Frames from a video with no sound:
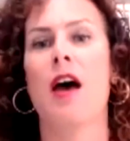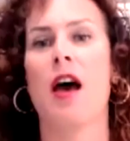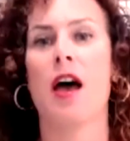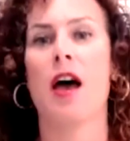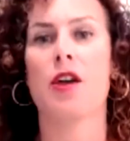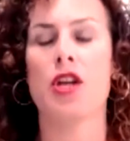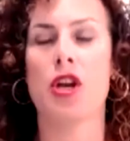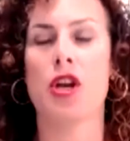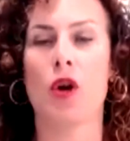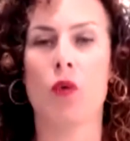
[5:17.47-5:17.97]

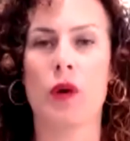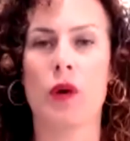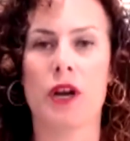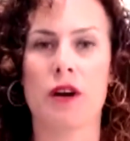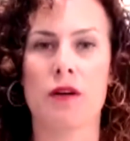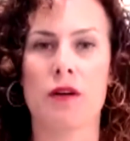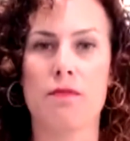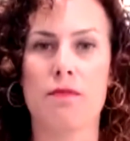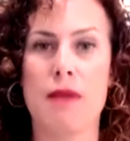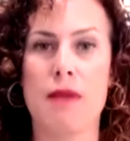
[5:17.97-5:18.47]
you know,
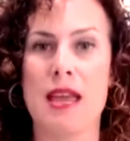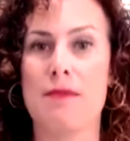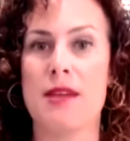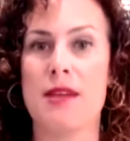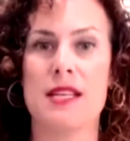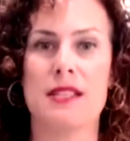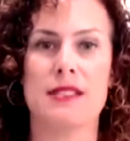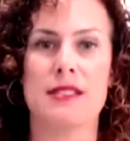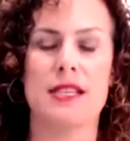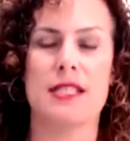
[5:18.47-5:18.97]
where maybe
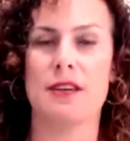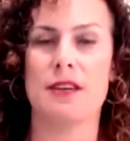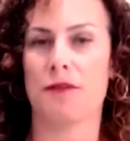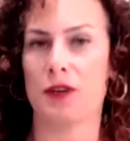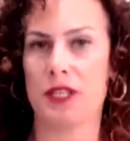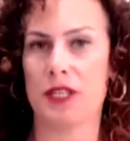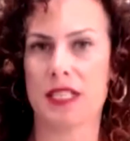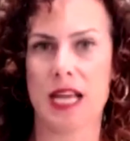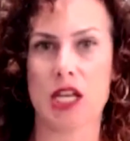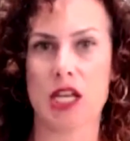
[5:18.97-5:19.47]
it's a
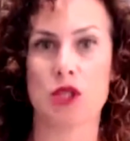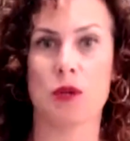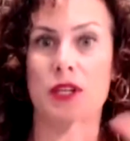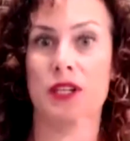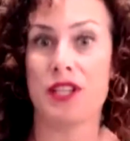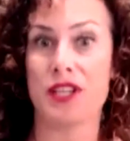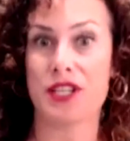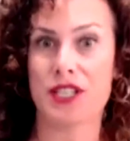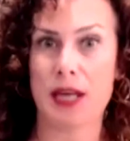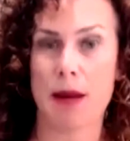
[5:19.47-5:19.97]
different schedule in
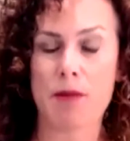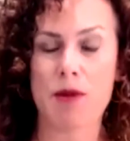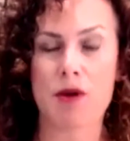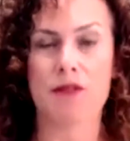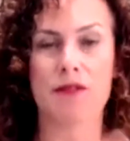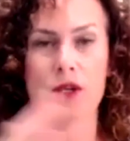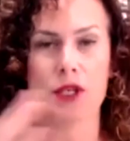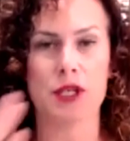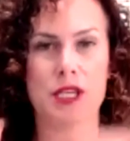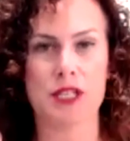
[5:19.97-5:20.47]
the summer
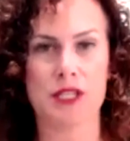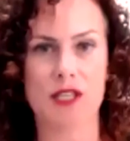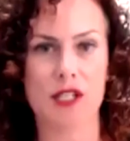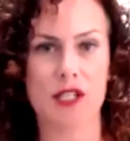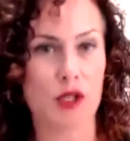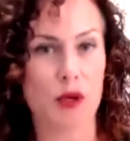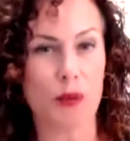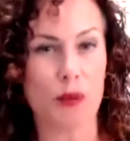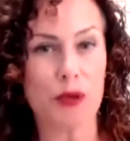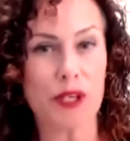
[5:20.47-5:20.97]
versus the
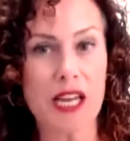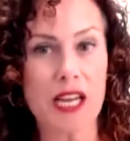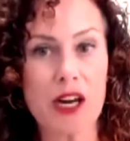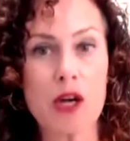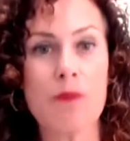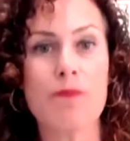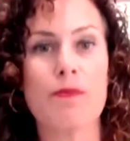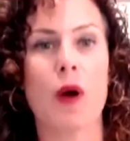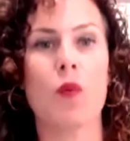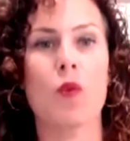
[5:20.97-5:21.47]
school
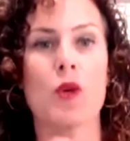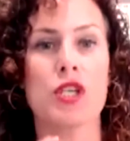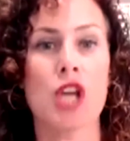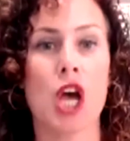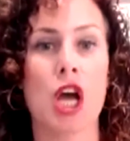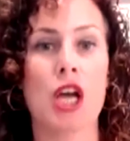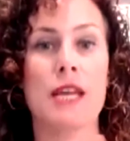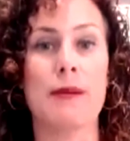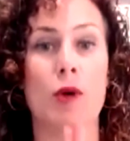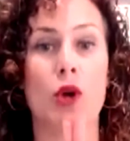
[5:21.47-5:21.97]
year, but we're
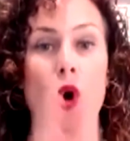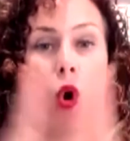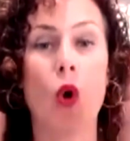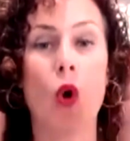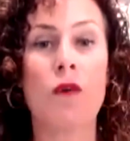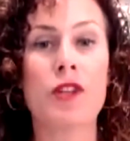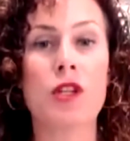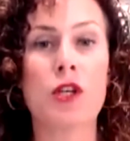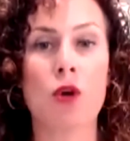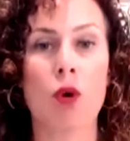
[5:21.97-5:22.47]
talking about
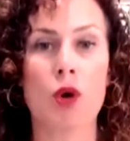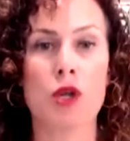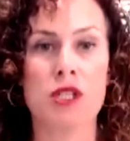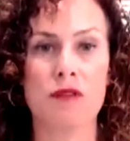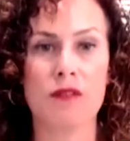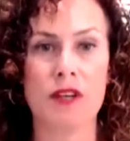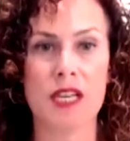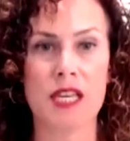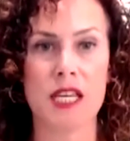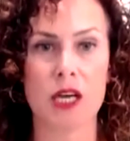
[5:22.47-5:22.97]
over the course
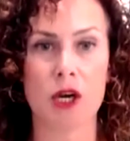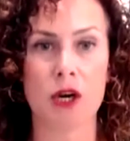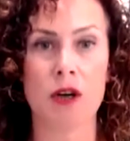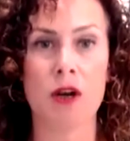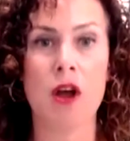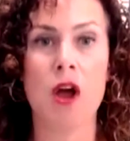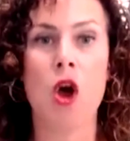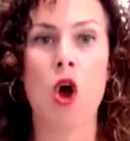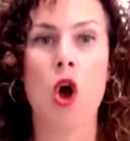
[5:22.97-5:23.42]
of a year,